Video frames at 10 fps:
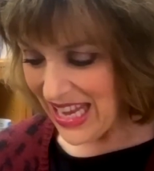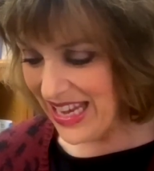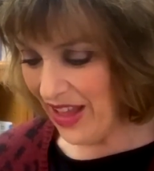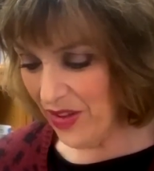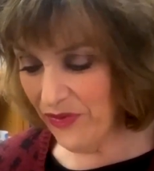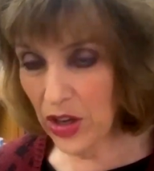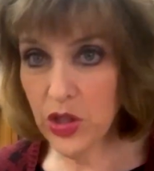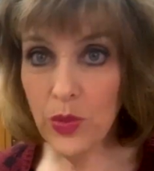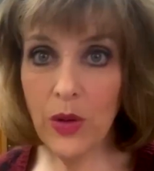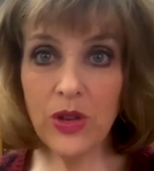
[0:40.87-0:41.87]
Now, the
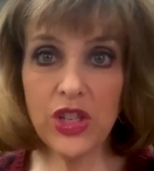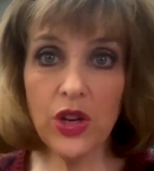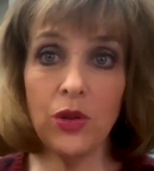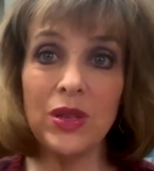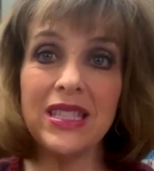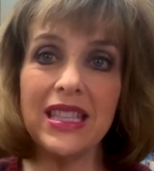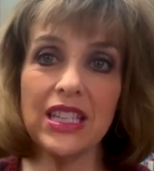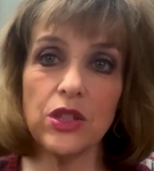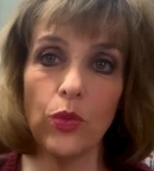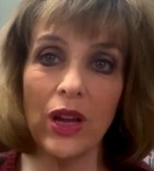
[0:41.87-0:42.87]
first one I'm going to show you is
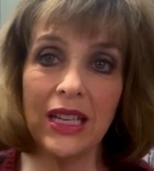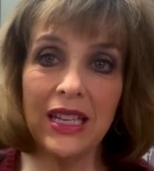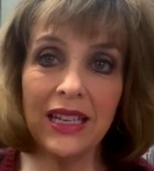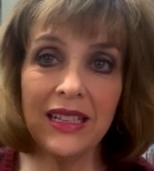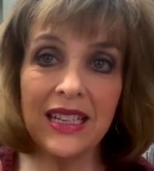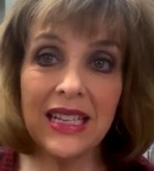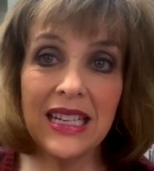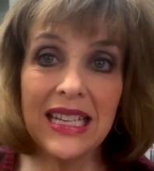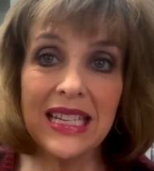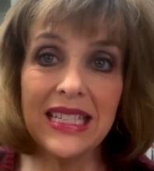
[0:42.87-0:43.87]
this one,
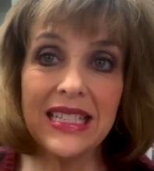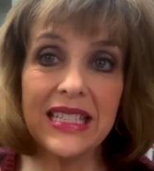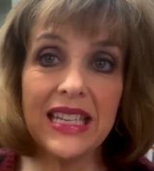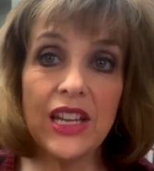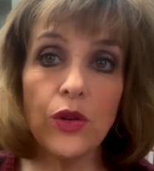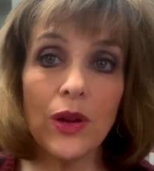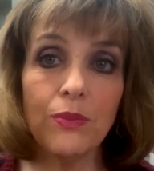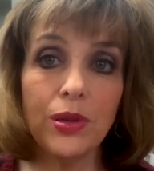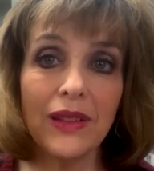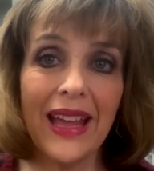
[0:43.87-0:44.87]

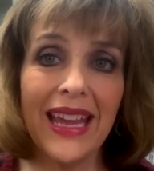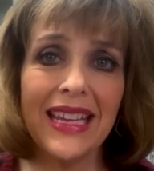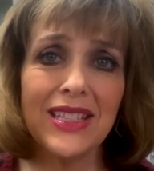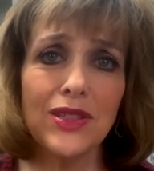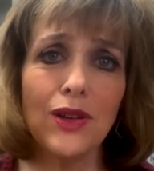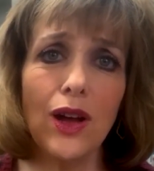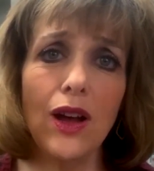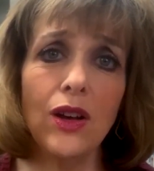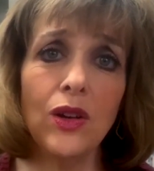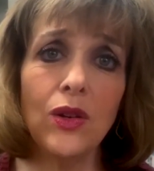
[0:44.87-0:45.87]
Secret Place.
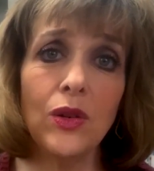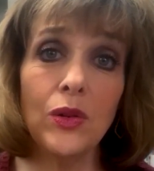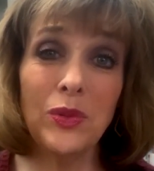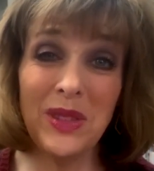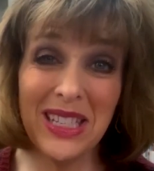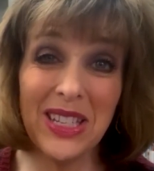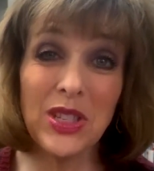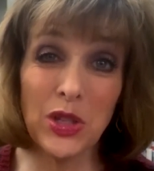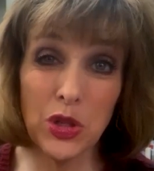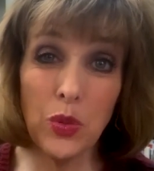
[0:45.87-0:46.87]
Oh, this is
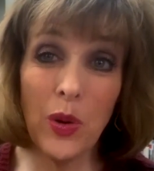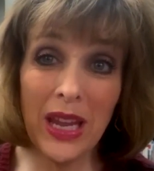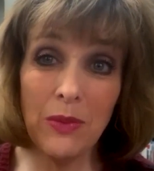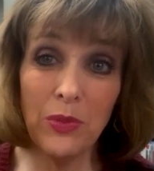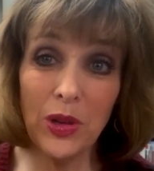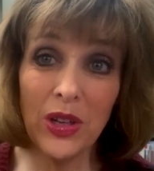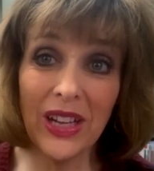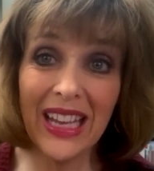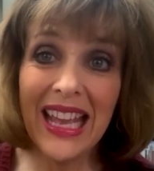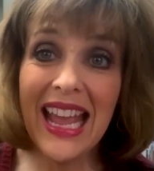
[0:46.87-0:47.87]
a sweet
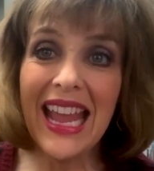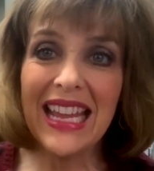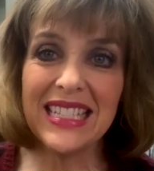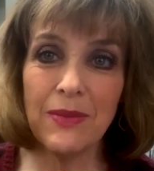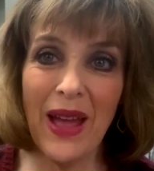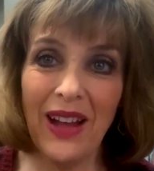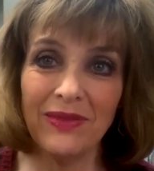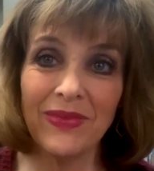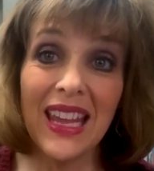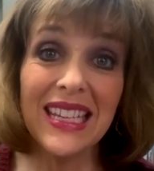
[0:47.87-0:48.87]
book. It's
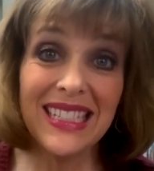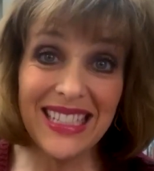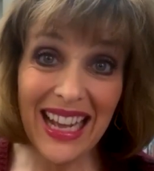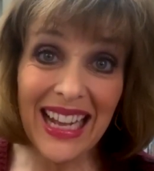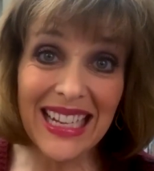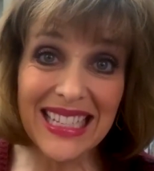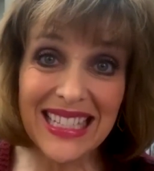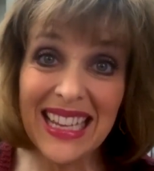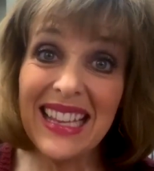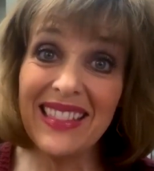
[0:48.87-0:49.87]
about
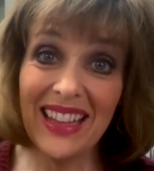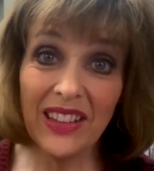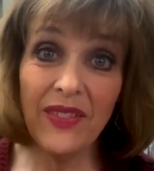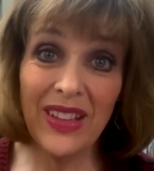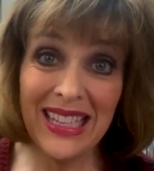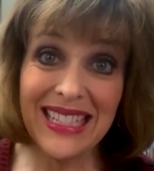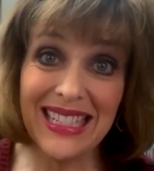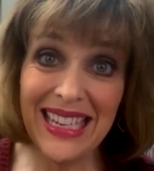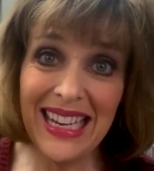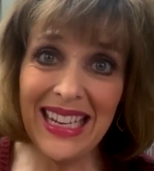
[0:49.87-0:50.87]
ducks that live in the
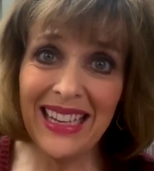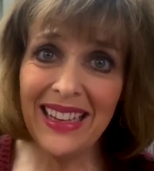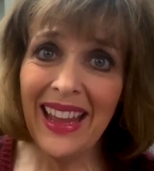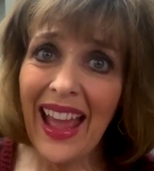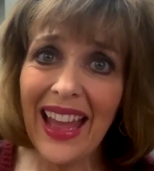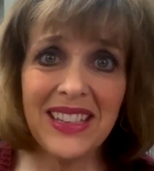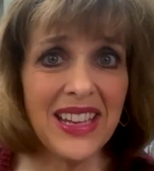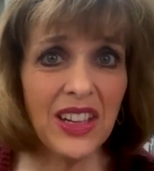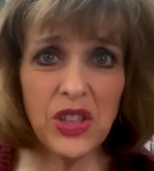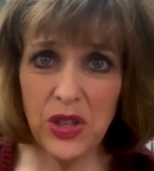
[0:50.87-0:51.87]
city. And
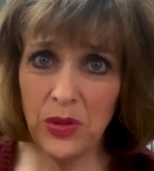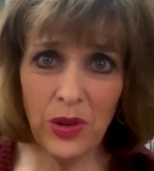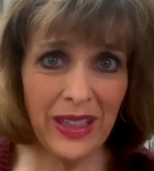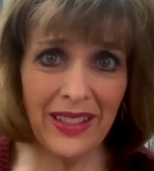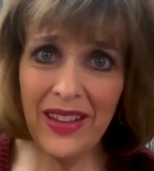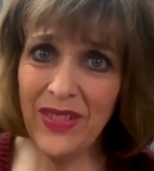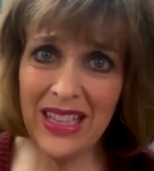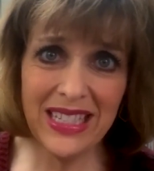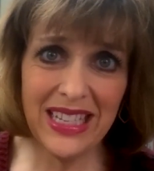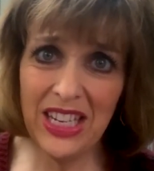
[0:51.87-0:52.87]
ducks shouldn't really live in
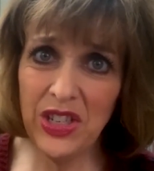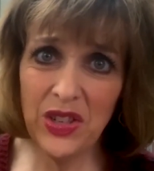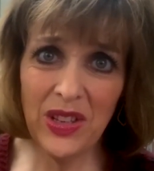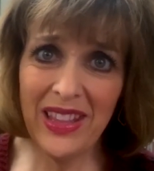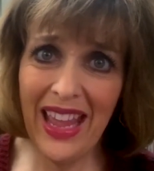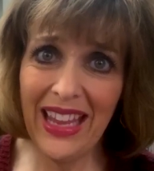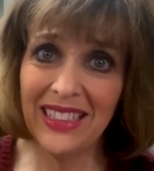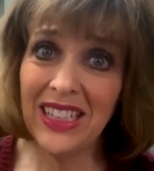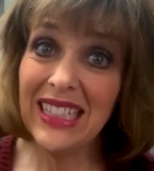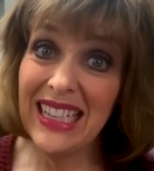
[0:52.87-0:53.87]
the city, should they?
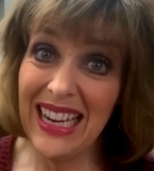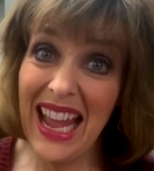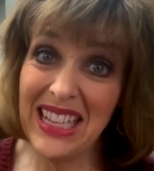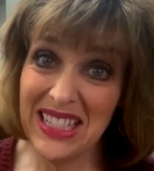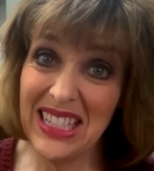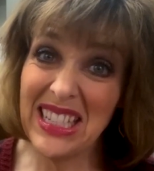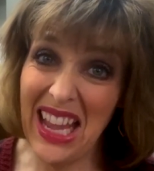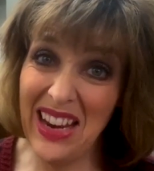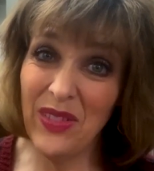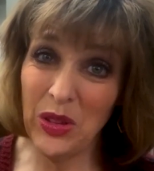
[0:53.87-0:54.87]
It's
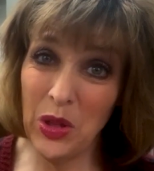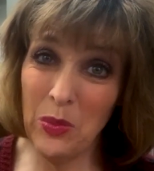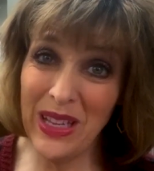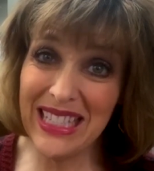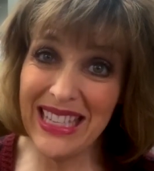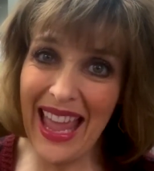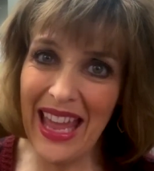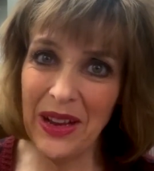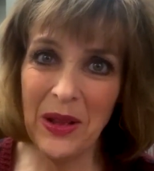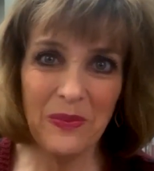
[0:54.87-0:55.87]
kind of a little bit
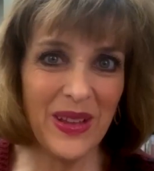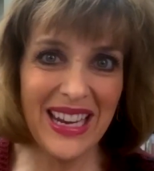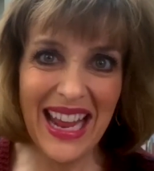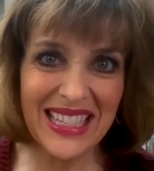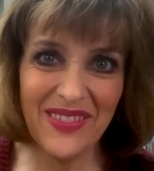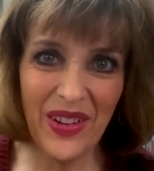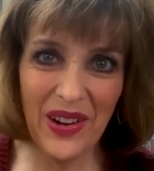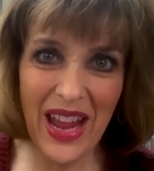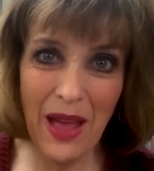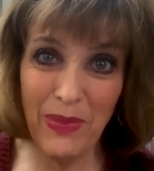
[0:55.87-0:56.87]
sad, but it has a
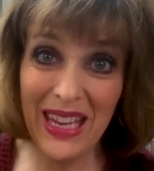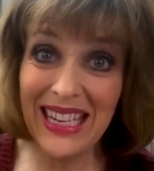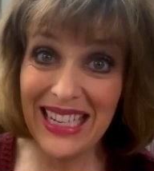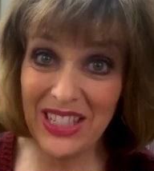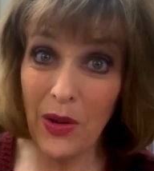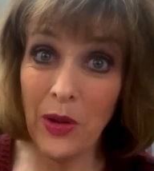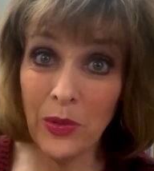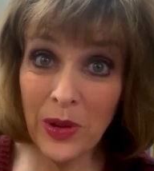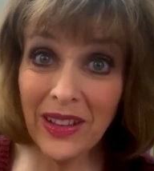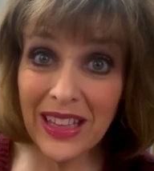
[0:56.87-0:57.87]
very happy ending. So I
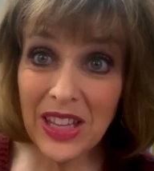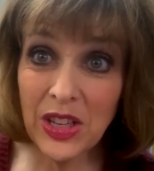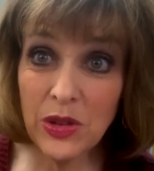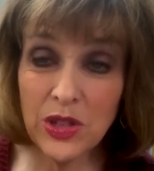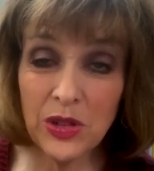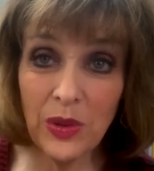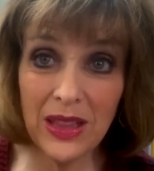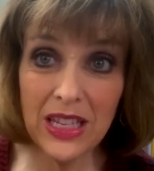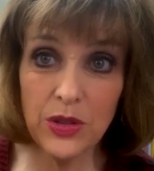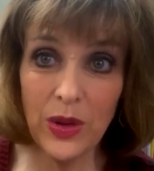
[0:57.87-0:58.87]
really think you should
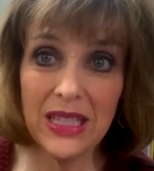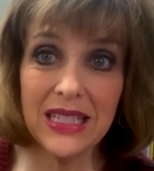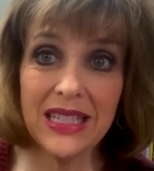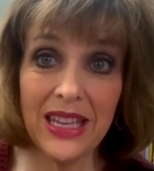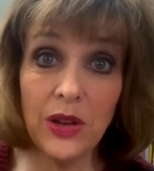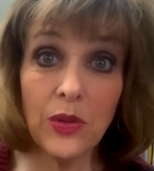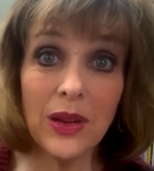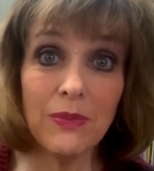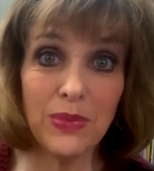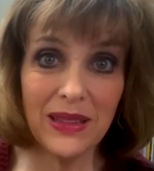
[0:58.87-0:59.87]
read this one,
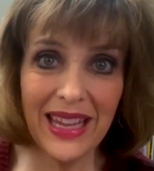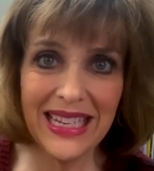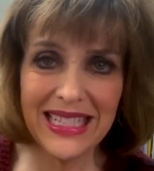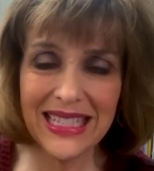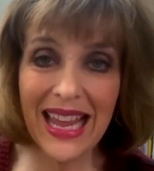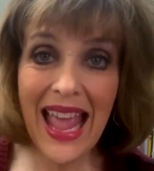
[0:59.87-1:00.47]
Secret Place.